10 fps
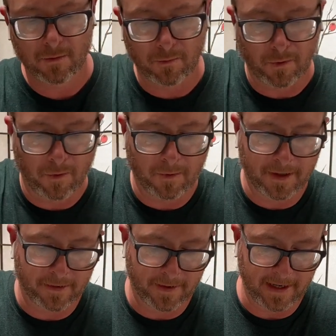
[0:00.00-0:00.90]
roll
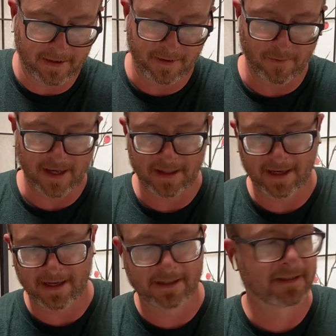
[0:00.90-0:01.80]
it around to wet
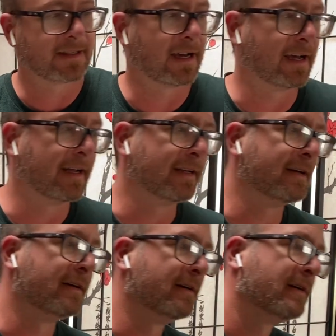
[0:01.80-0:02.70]
the inside,
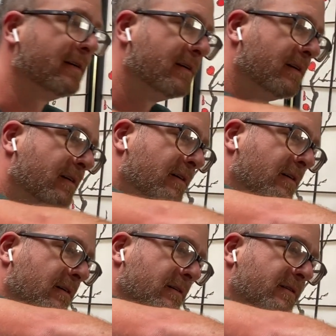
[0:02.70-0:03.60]

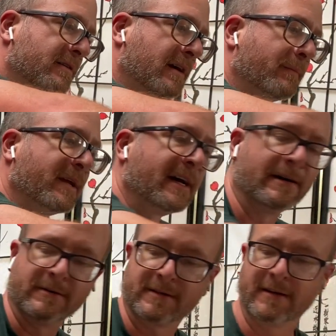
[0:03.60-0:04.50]
dump it
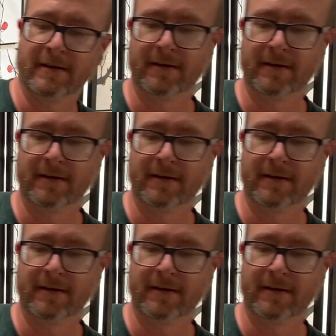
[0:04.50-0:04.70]
out,